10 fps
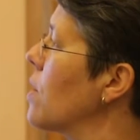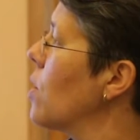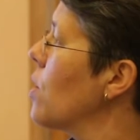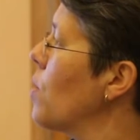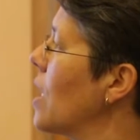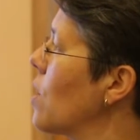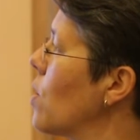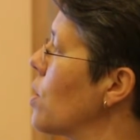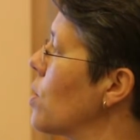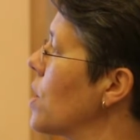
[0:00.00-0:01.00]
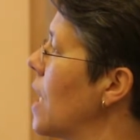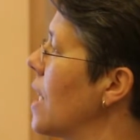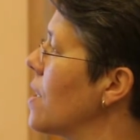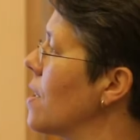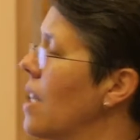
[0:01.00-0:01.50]
on the one hand on a
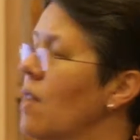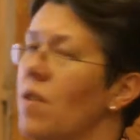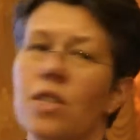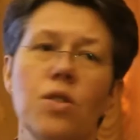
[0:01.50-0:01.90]
societal level,